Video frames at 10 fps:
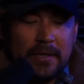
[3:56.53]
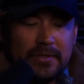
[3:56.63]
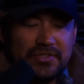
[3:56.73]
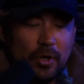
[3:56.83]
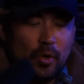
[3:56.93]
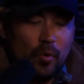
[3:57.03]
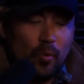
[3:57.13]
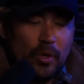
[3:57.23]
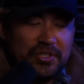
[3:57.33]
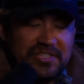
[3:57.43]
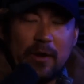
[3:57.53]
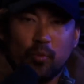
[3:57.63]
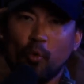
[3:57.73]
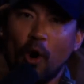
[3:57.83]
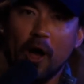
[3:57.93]
So when you say
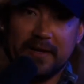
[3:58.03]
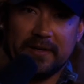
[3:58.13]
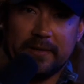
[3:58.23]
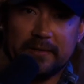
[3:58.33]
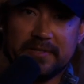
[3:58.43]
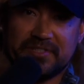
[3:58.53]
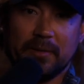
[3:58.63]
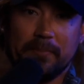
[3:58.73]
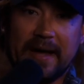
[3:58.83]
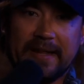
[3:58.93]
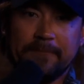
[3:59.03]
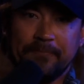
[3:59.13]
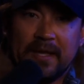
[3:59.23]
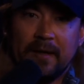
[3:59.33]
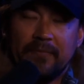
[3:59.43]
run to somebody
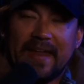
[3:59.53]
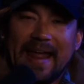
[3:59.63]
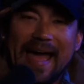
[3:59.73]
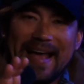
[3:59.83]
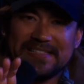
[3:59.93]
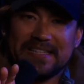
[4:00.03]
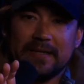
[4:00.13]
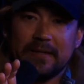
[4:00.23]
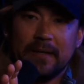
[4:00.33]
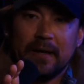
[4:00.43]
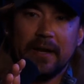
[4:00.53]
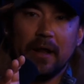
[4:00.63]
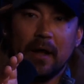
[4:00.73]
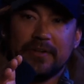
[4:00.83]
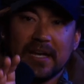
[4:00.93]
that
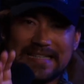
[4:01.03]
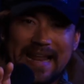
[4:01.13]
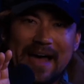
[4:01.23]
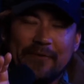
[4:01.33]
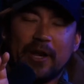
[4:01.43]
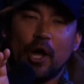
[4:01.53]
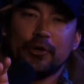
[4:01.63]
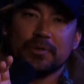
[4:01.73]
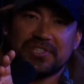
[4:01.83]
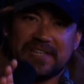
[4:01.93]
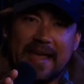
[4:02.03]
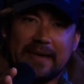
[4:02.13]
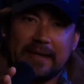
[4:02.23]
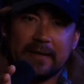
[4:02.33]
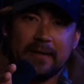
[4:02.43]
doesn't have an
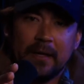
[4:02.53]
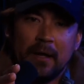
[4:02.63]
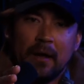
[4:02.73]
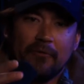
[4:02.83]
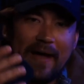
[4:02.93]
understanding of